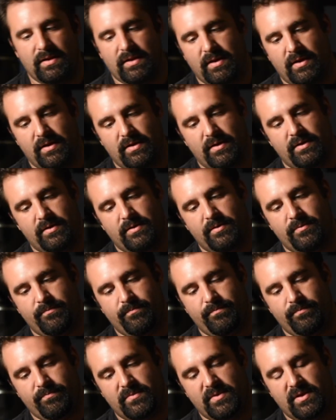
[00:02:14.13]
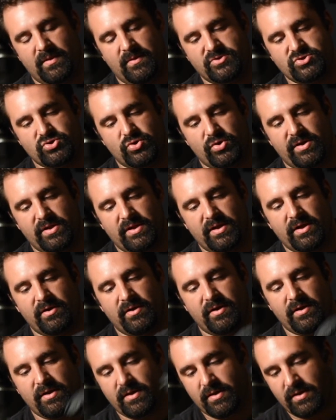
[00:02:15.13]
in the choil
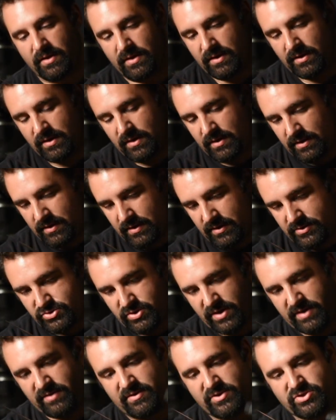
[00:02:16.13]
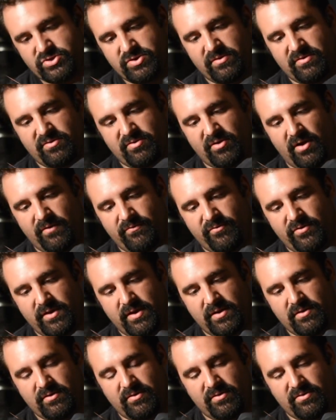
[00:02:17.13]
area transitions
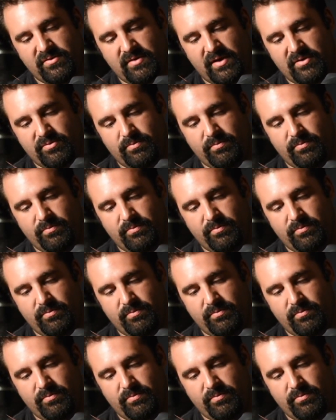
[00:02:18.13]
softly into this nice